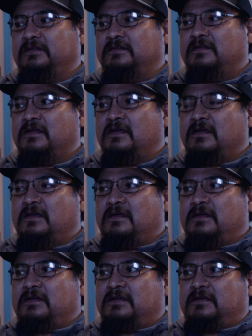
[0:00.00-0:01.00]
can
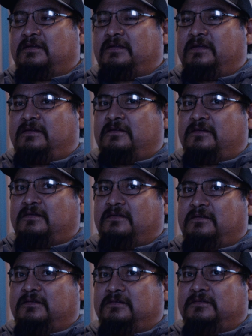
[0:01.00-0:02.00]
get
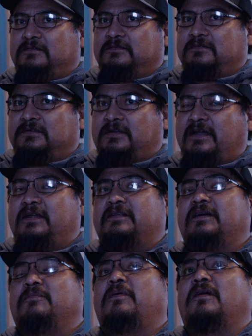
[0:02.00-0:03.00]
our
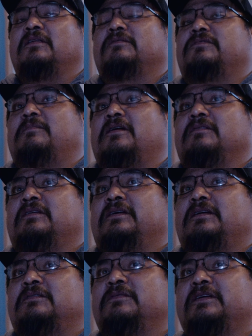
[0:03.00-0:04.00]
cattail pollen from out
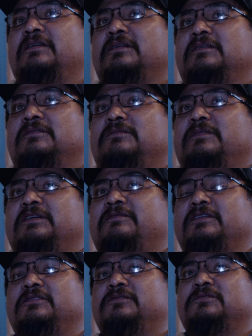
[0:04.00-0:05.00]
there. We
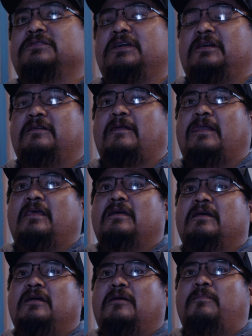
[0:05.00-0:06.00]
even use
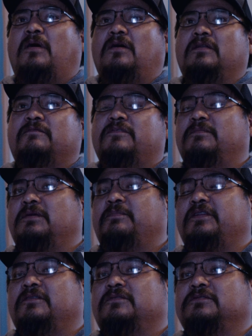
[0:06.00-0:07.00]
pollen from the
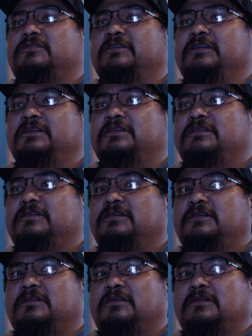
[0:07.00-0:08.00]
pinon trees.
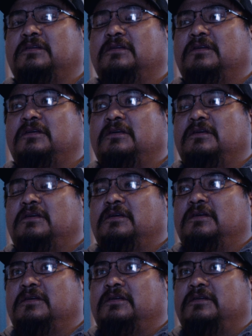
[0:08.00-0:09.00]

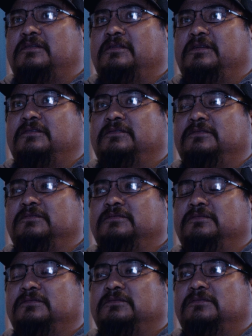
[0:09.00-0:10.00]
And
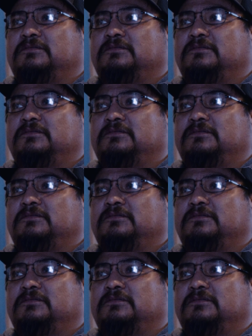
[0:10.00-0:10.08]
then